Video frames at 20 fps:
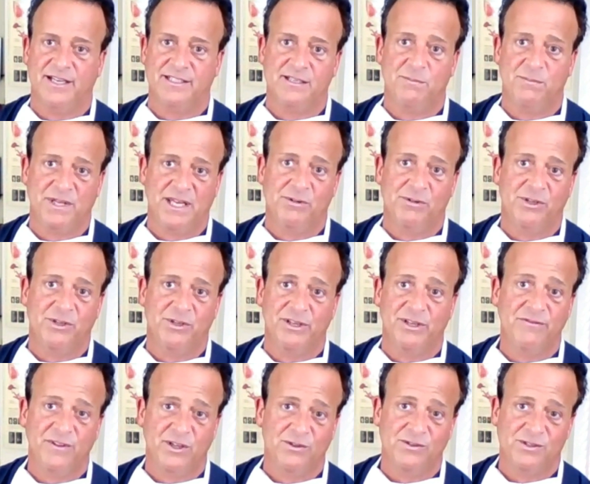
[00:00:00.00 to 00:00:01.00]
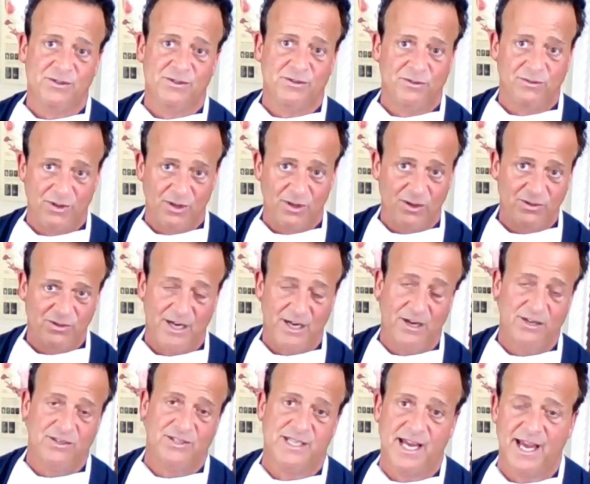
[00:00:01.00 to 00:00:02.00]
to be able to fuse through those
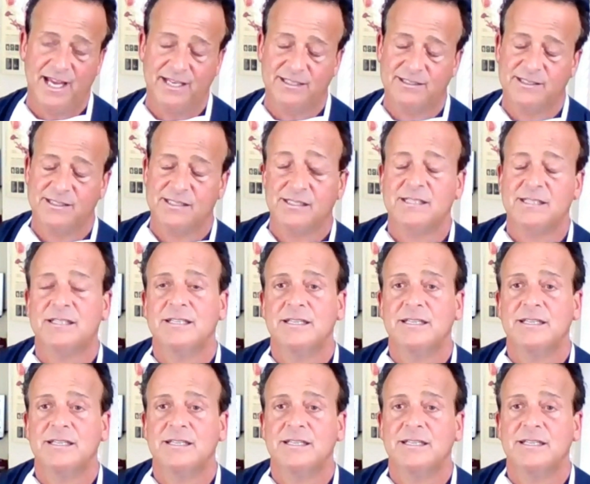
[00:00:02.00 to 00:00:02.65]
air sacs.